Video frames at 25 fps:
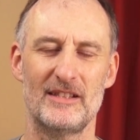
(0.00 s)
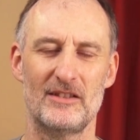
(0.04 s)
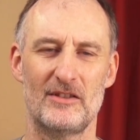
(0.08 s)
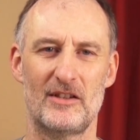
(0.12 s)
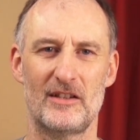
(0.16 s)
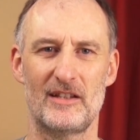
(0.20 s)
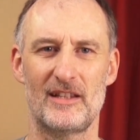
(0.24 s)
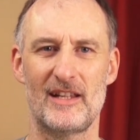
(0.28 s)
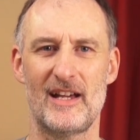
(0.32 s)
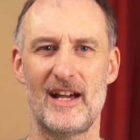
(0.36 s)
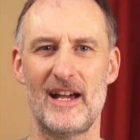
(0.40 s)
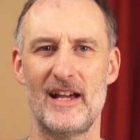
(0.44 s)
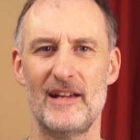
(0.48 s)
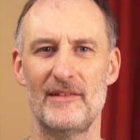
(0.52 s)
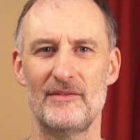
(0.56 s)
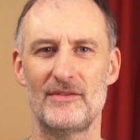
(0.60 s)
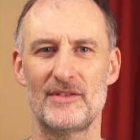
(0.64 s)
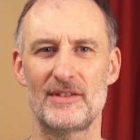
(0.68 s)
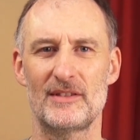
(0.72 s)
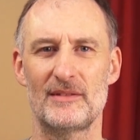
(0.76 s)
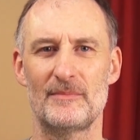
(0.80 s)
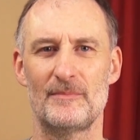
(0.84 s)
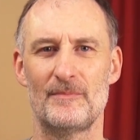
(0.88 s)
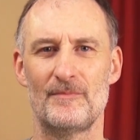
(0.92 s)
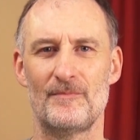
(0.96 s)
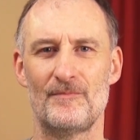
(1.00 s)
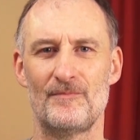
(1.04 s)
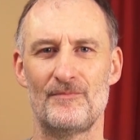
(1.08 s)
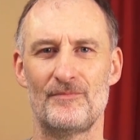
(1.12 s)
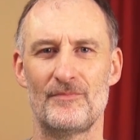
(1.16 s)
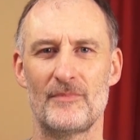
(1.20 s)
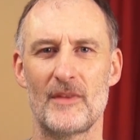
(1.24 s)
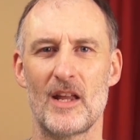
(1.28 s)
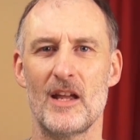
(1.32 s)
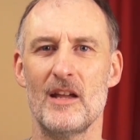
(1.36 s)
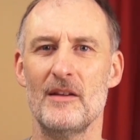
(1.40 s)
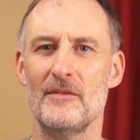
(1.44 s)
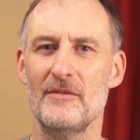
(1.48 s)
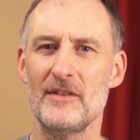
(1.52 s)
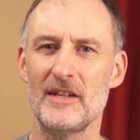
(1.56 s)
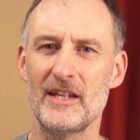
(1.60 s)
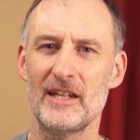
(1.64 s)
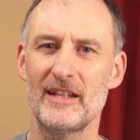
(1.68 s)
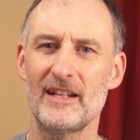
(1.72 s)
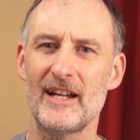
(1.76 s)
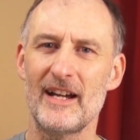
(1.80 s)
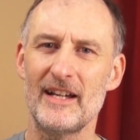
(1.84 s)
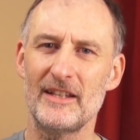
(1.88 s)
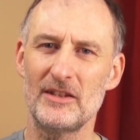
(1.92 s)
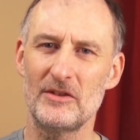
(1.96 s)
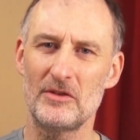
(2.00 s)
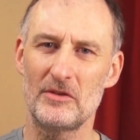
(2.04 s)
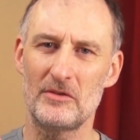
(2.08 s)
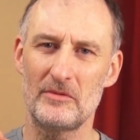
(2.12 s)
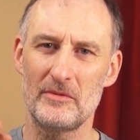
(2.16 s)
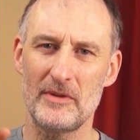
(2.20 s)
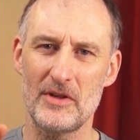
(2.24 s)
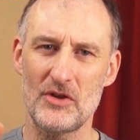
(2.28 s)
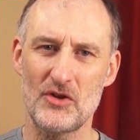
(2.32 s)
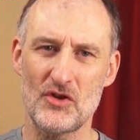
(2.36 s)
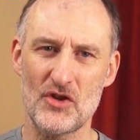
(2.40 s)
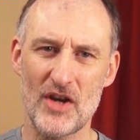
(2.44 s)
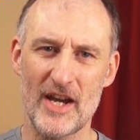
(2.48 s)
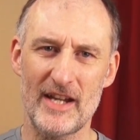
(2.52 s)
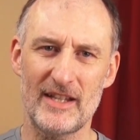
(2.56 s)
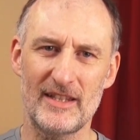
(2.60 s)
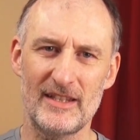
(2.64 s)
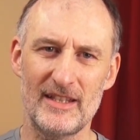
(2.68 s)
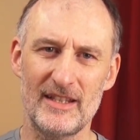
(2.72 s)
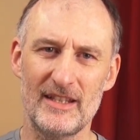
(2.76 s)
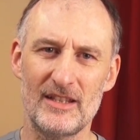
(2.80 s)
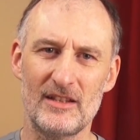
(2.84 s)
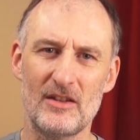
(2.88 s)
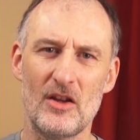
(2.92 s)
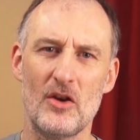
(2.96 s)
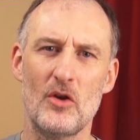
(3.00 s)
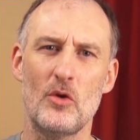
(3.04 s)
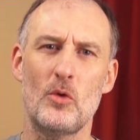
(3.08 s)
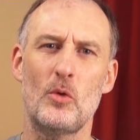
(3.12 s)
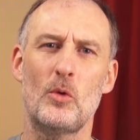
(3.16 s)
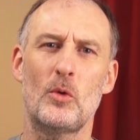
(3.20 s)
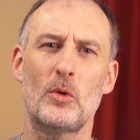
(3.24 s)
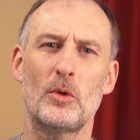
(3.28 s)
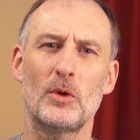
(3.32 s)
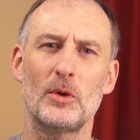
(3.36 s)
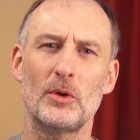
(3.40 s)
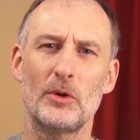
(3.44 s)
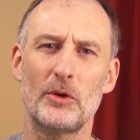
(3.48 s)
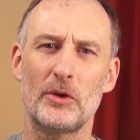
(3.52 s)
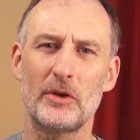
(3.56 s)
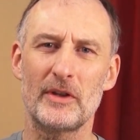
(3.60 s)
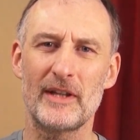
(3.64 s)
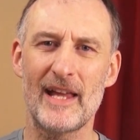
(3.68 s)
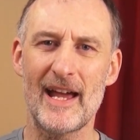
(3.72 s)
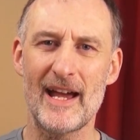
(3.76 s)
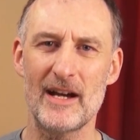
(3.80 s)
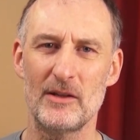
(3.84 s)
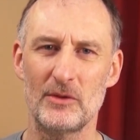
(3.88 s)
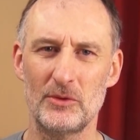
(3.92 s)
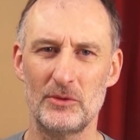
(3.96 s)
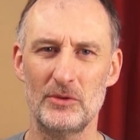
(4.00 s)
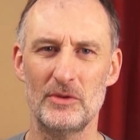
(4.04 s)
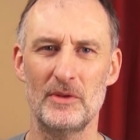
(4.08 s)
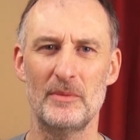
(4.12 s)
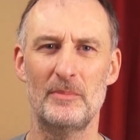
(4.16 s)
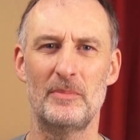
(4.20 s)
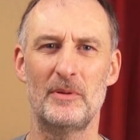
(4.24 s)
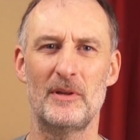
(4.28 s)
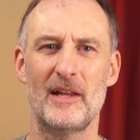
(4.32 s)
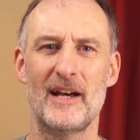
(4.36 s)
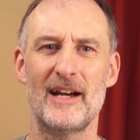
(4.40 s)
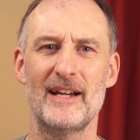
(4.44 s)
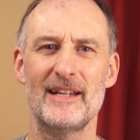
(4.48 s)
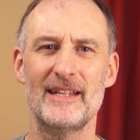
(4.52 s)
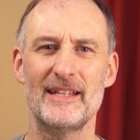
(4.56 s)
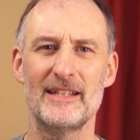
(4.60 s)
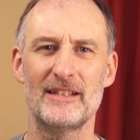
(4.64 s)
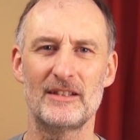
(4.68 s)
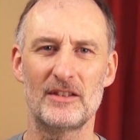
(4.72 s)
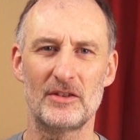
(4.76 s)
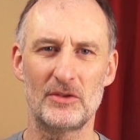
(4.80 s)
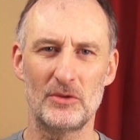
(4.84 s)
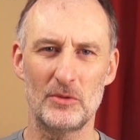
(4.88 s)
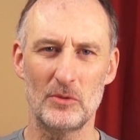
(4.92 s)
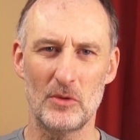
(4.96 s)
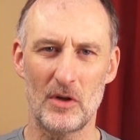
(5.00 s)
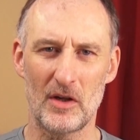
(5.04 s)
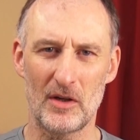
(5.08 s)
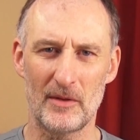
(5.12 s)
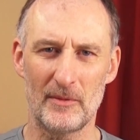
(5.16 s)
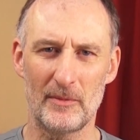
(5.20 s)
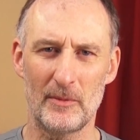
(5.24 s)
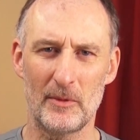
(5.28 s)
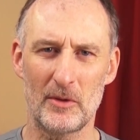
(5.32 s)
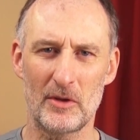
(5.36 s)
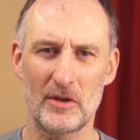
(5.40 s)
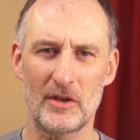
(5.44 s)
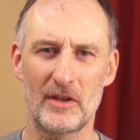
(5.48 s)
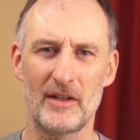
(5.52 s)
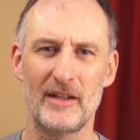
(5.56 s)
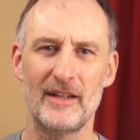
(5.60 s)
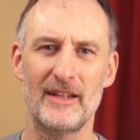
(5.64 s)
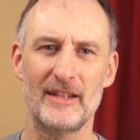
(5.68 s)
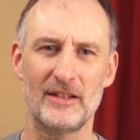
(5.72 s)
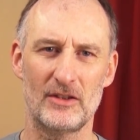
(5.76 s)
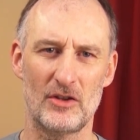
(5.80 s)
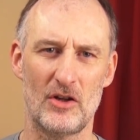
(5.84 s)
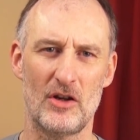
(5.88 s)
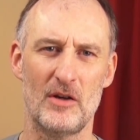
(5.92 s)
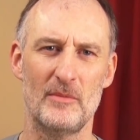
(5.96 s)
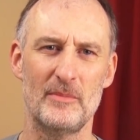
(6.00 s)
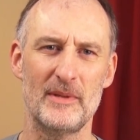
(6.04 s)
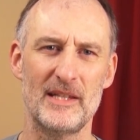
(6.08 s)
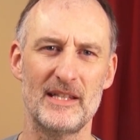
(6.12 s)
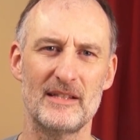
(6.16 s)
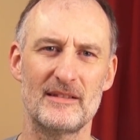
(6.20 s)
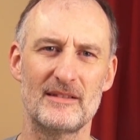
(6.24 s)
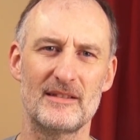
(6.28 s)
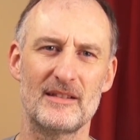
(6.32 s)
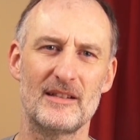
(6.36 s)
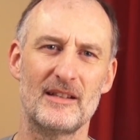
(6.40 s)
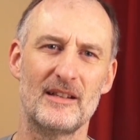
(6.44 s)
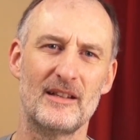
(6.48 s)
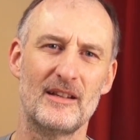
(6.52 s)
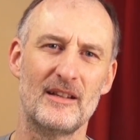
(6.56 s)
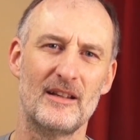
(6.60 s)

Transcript: in our lives. We can either reject it or learn how to apply it to our work and hobbies.